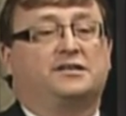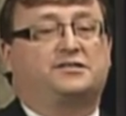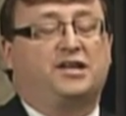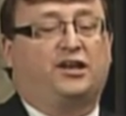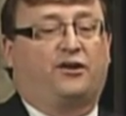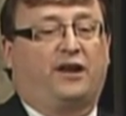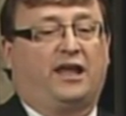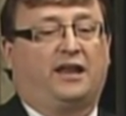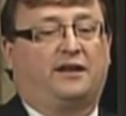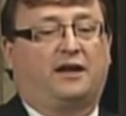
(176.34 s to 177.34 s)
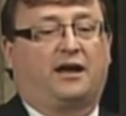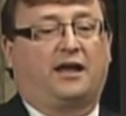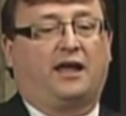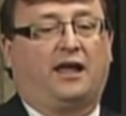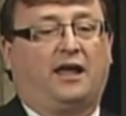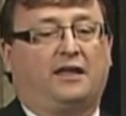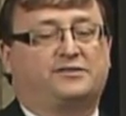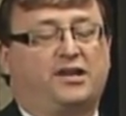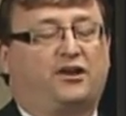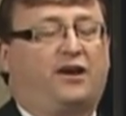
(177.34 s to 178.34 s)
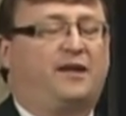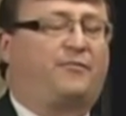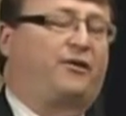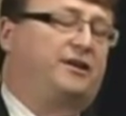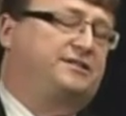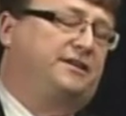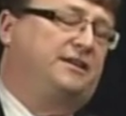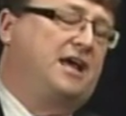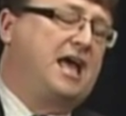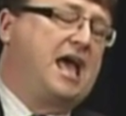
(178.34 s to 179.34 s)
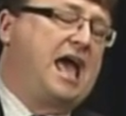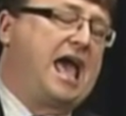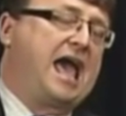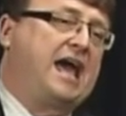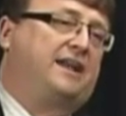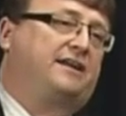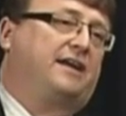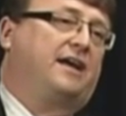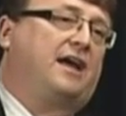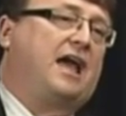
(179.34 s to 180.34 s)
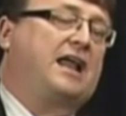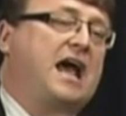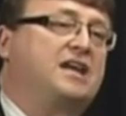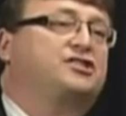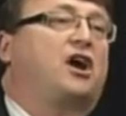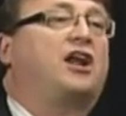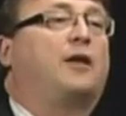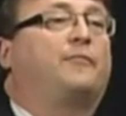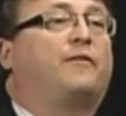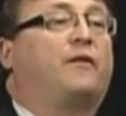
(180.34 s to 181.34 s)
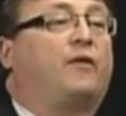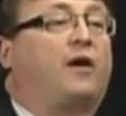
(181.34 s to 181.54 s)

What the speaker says: senior in Burlington, and it has gone up.